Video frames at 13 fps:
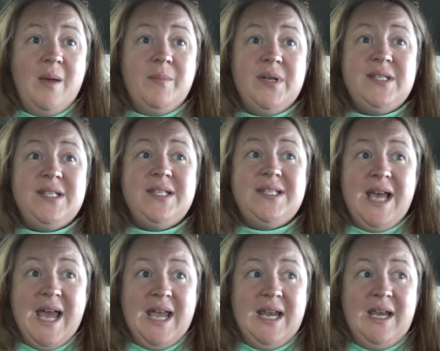But
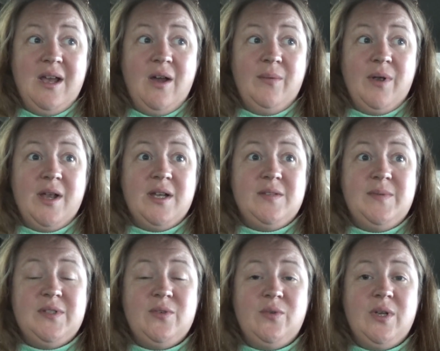today I'm going to
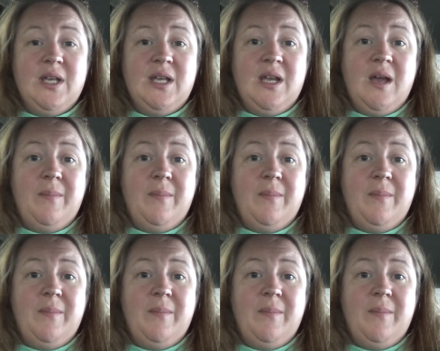be talking